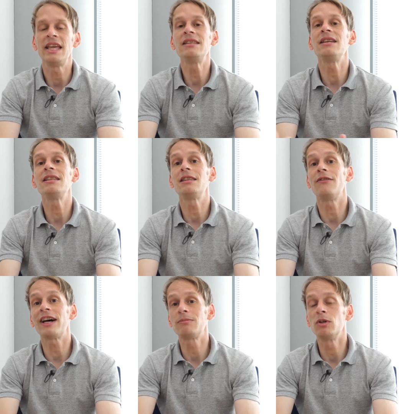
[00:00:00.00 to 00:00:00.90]
Indeed, the
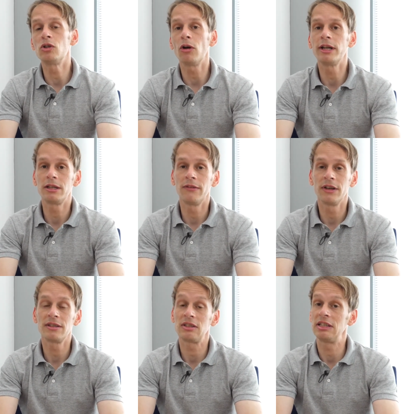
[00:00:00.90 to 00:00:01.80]
vast majority of
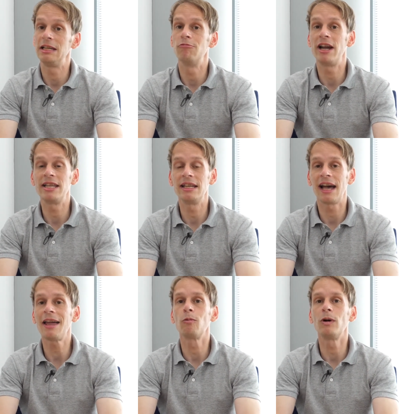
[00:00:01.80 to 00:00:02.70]
us seem ready
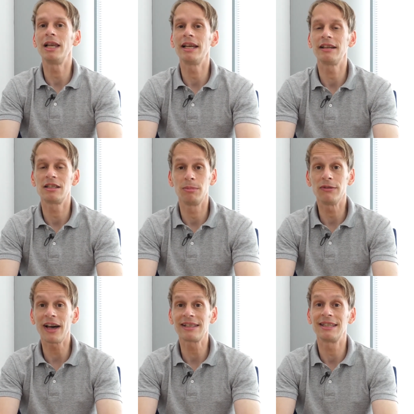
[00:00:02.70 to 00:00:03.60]
and willing to be
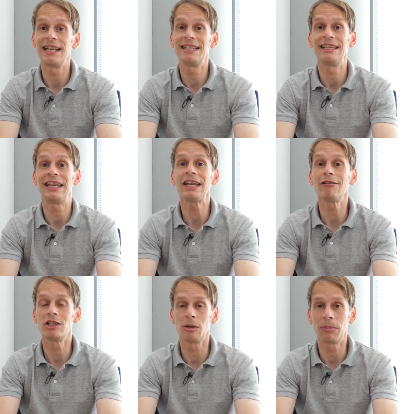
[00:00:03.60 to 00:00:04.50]
vaccinated
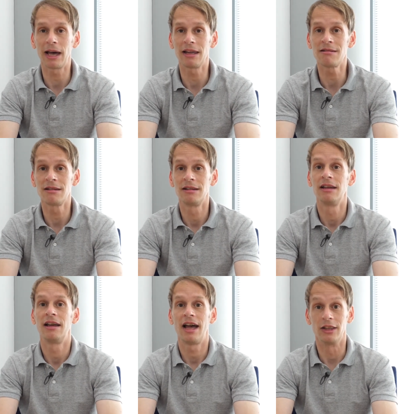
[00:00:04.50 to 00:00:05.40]
here in Japan,
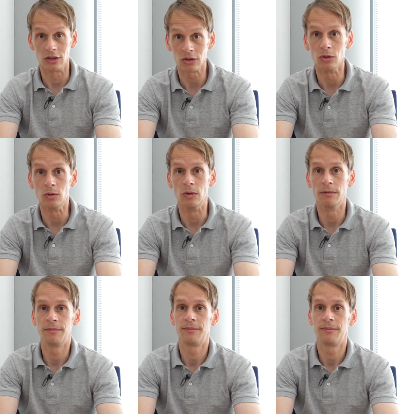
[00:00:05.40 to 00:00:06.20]
and soon.